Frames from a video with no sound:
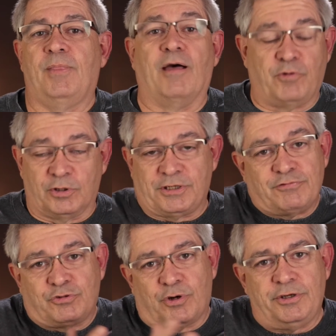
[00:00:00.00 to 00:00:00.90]
Of course, I've
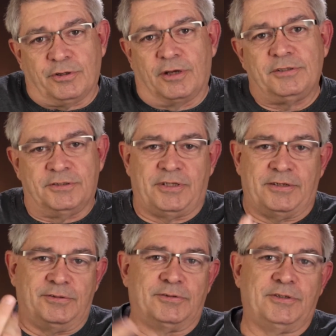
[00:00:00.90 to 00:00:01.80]
strung you along this
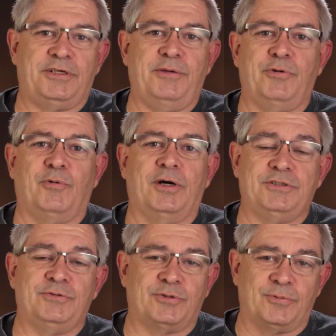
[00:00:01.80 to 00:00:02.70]
line to keep you
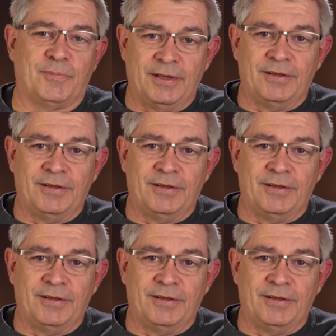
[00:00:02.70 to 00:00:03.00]
watching, so,